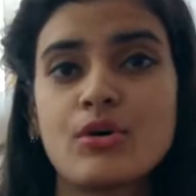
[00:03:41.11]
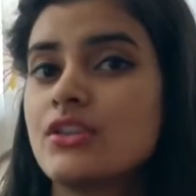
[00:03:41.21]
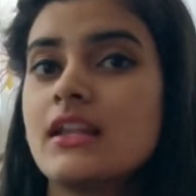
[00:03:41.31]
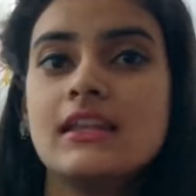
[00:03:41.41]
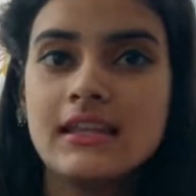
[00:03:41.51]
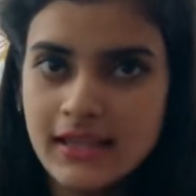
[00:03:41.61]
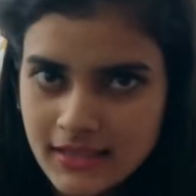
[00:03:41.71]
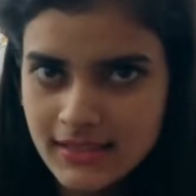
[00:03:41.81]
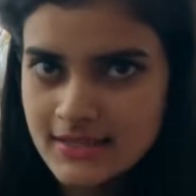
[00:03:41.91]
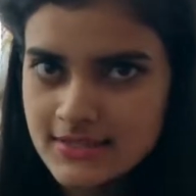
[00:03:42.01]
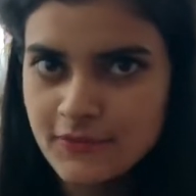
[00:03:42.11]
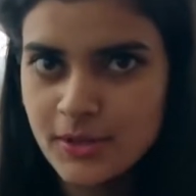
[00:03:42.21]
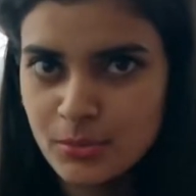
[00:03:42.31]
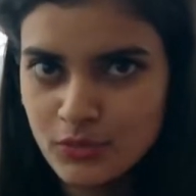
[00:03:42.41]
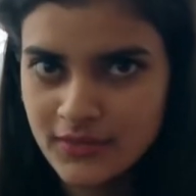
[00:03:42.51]
on the link that is
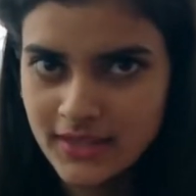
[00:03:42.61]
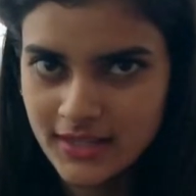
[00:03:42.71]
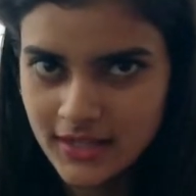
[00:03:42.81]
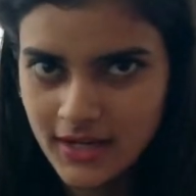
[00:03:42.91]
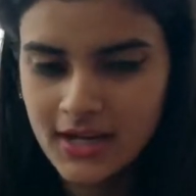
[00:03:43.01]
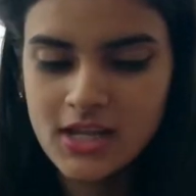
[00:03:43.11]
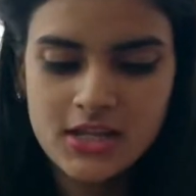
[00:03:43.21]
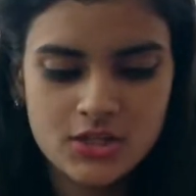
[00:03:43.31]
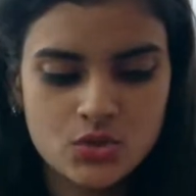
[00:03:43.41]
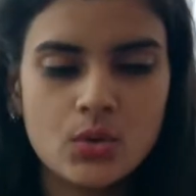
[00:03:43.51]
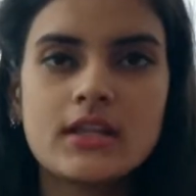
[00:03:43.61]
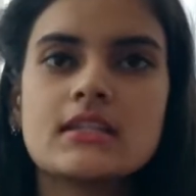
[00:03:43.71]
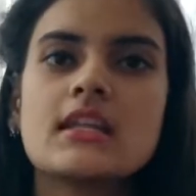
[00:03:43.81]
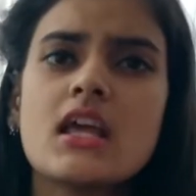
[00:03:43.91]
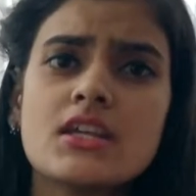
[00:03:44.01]
available over there to get
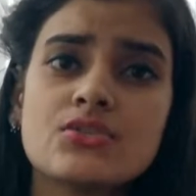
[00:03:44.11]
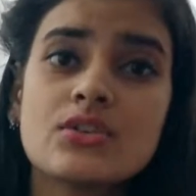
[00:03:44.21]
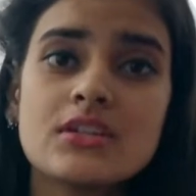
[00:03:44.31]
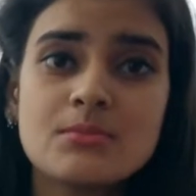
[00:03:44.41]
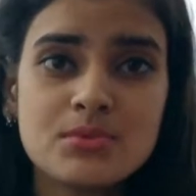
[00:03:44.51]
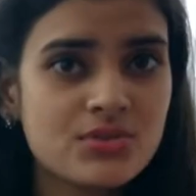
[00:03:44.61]
an extra 10%